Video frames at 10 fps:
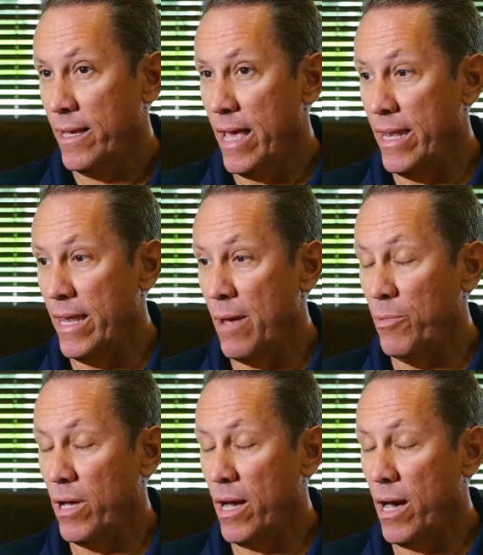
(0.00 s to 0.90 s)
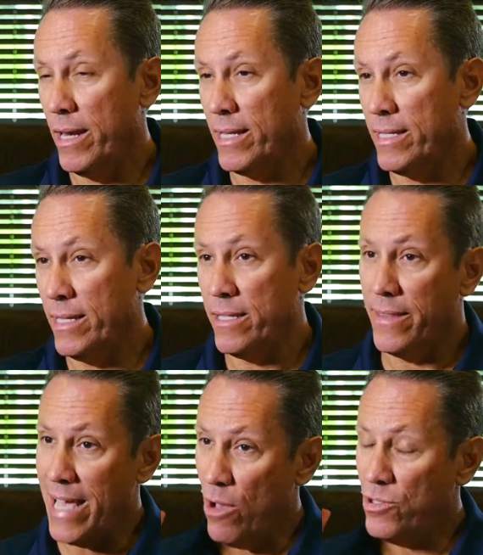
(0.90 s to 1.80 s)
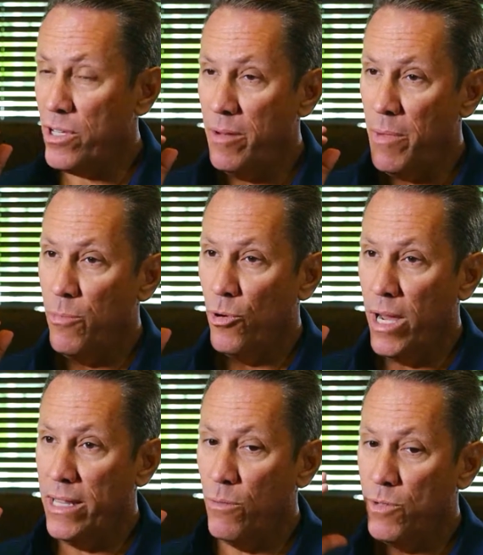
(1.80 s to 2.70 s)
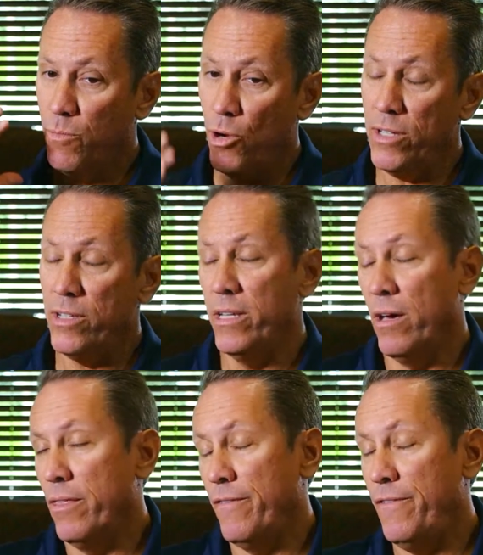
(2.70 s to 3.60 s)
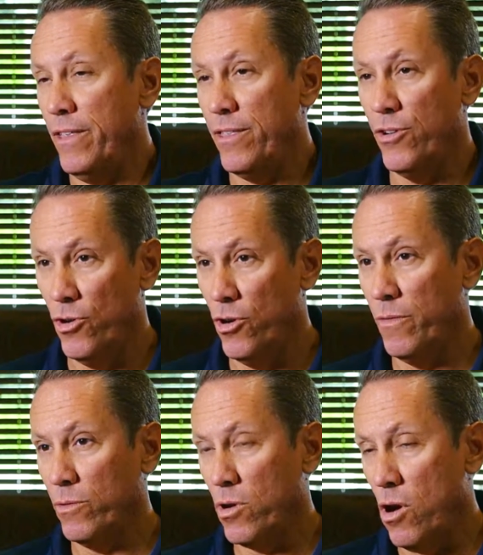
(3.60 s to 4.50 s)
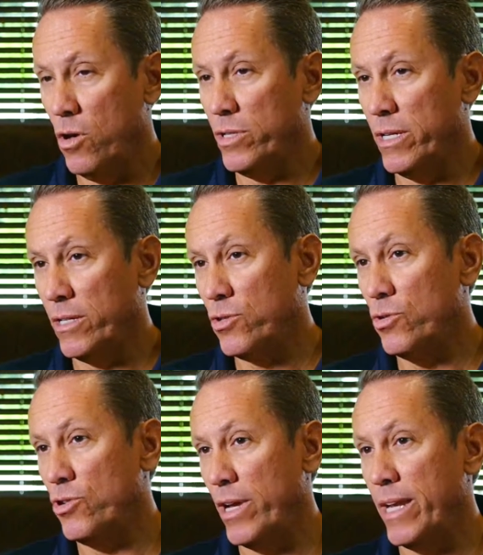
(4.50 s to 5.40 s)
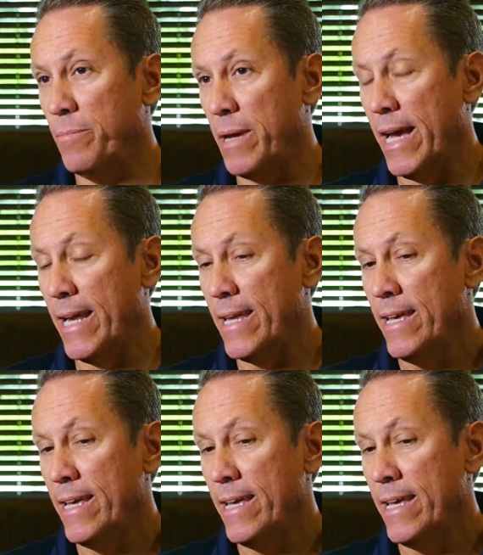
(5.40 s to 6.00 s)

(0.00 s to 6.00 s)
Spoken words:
and an embryonic cyst on the outside of my brain that was pressing on the 5th nerve and causing excruciating pain.